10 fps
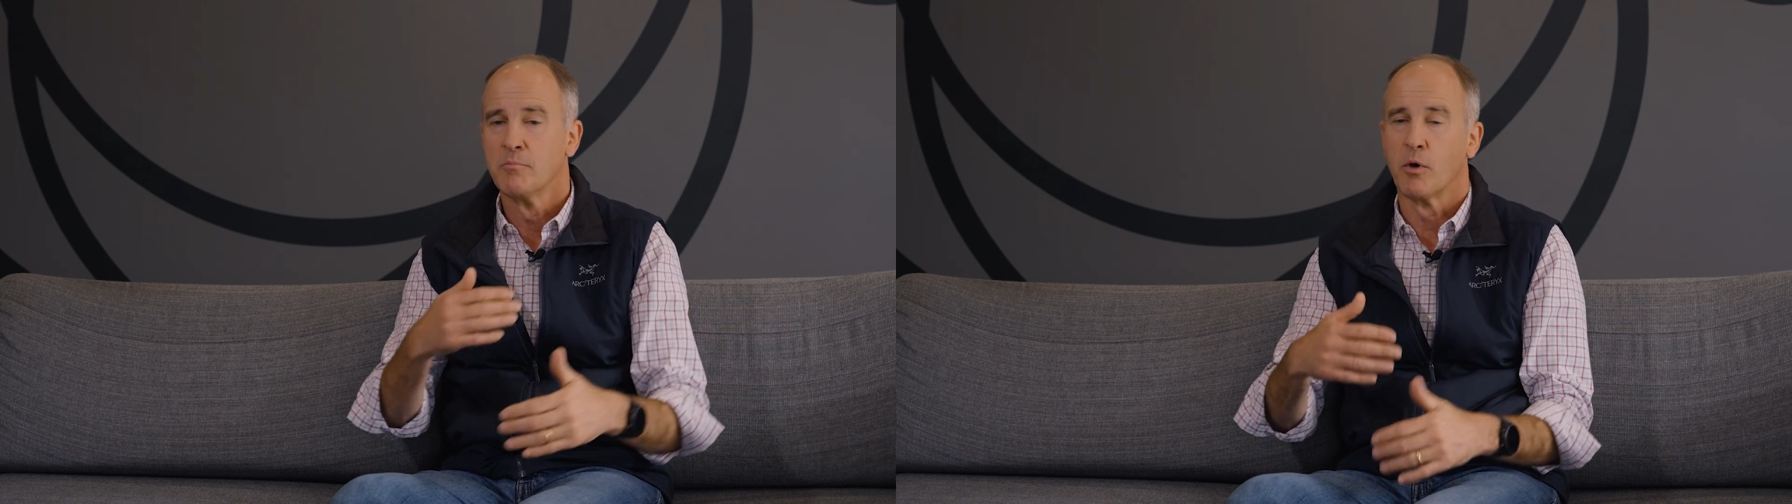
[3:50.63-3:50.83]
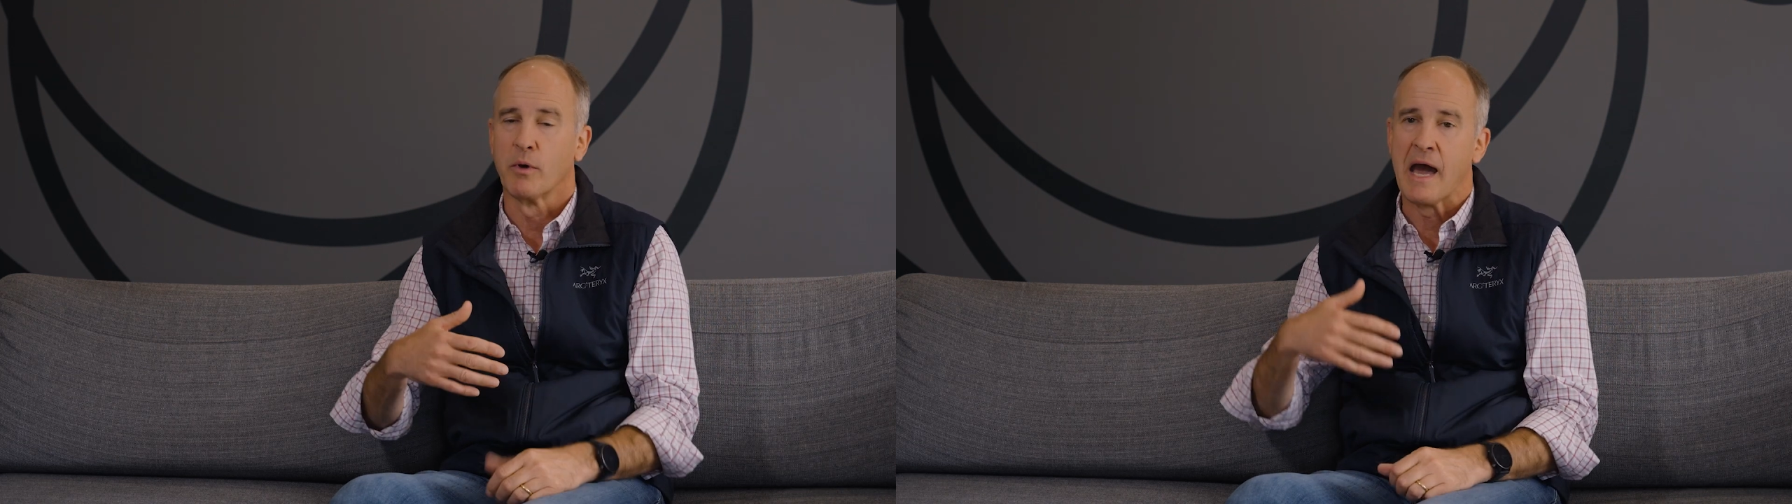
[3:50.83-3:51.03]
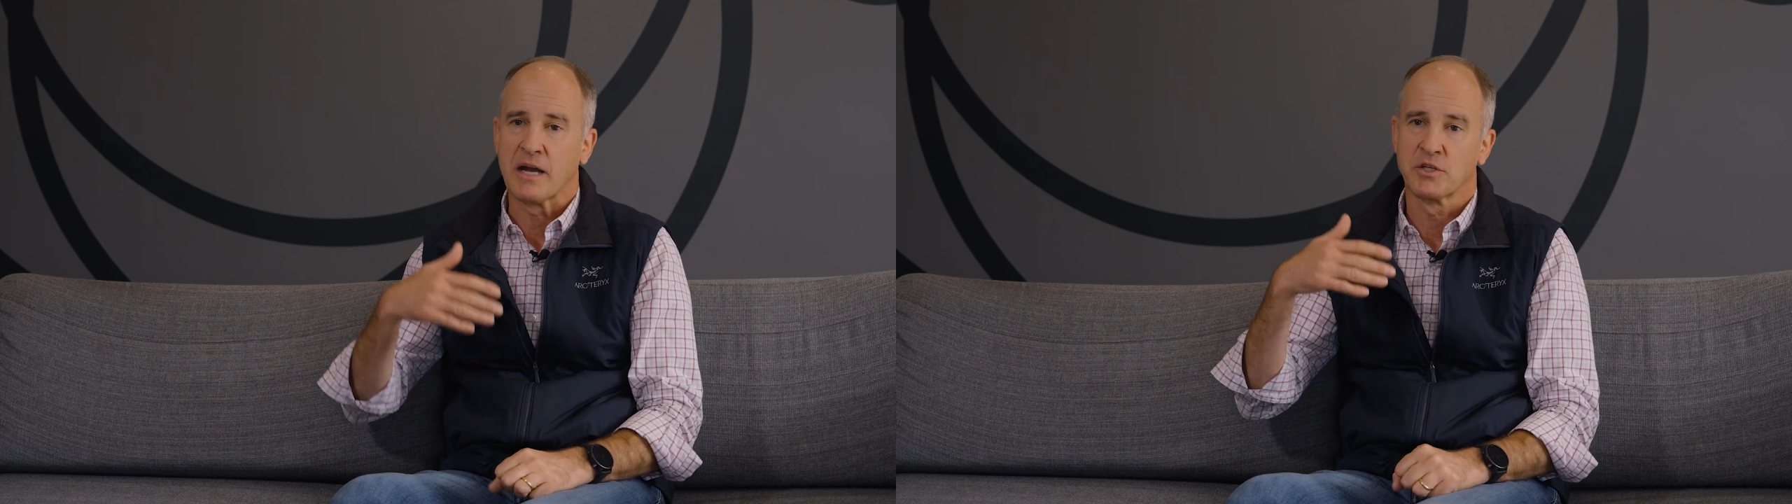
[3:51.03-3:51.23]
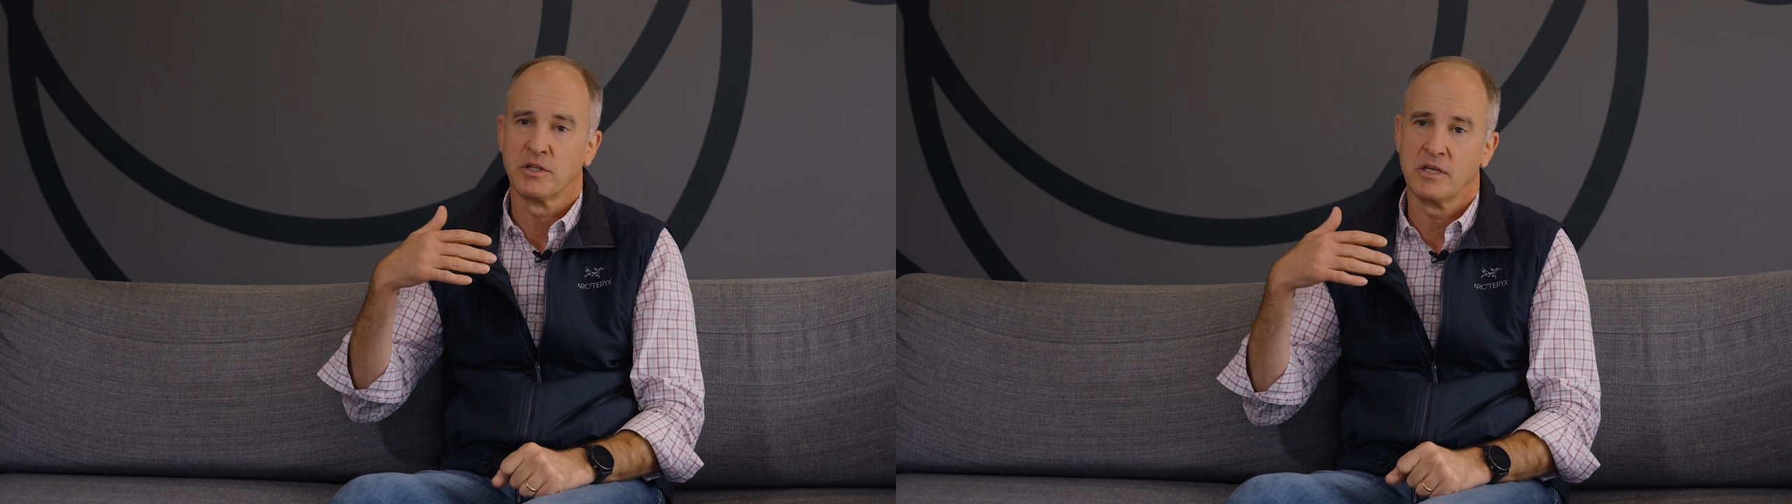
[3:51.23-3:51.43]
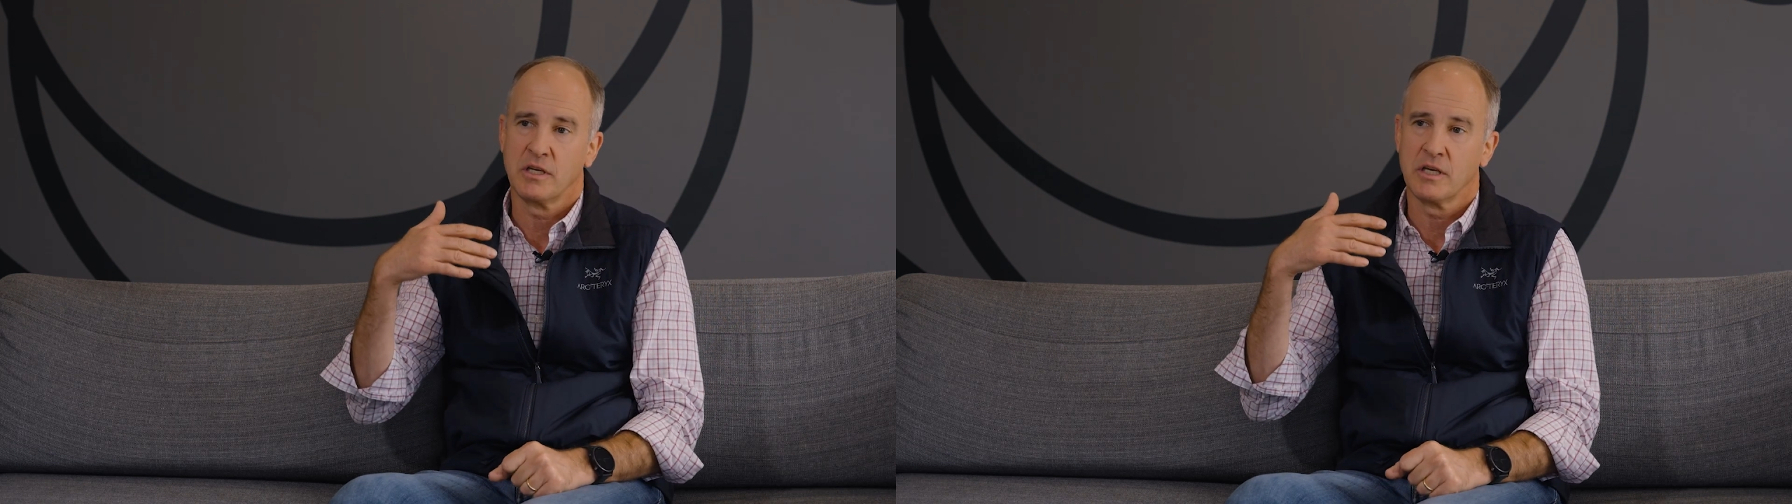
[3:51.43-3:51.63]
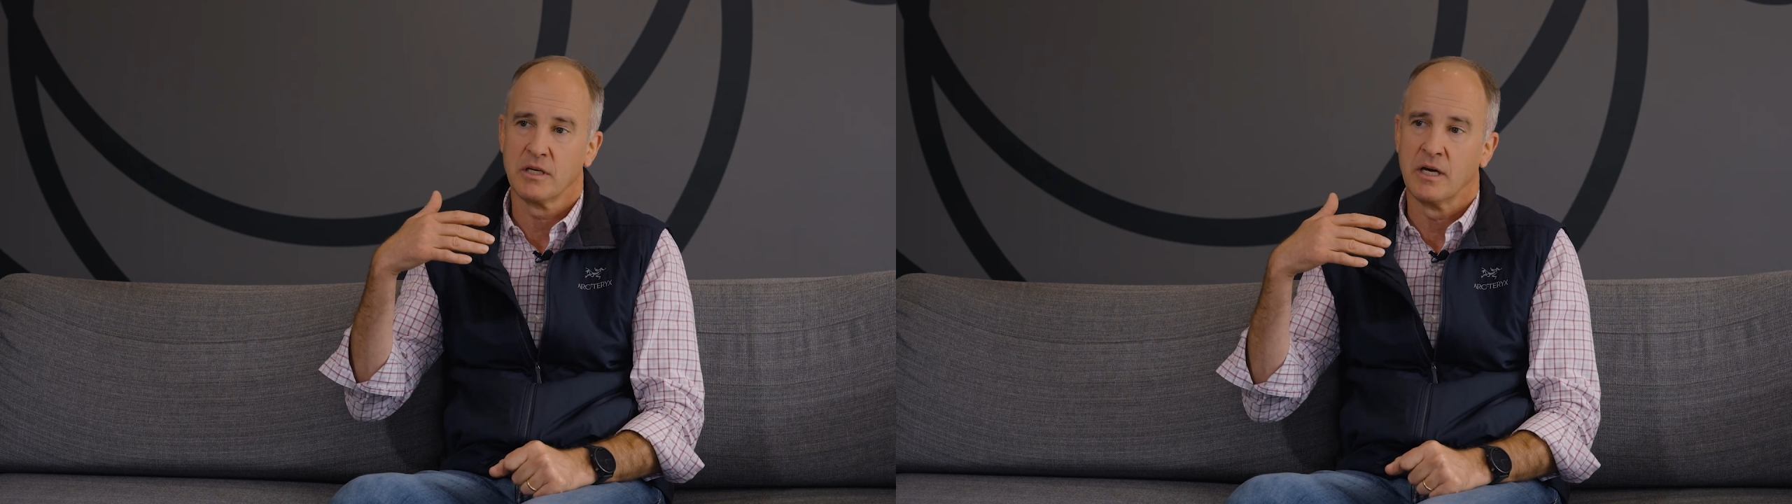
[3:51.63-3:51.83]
but we're actually